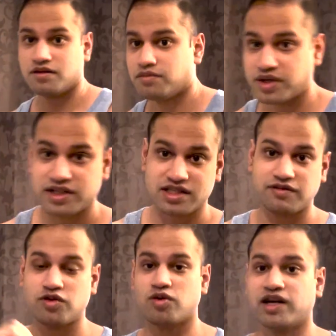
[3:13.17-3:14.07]
But
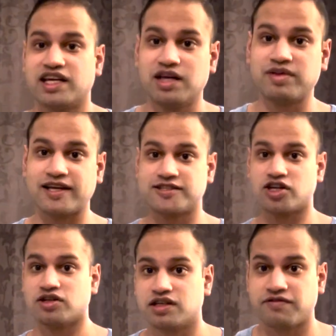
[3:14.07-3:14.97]
if you want to keep that
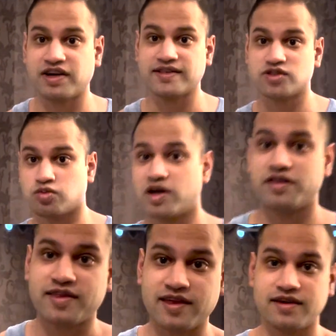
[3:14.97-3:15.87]
solid defense
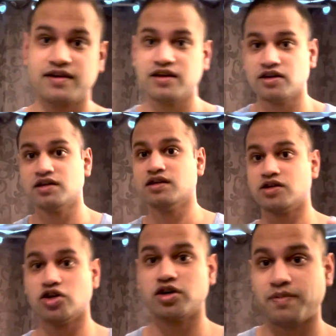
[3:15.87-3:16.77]
with Good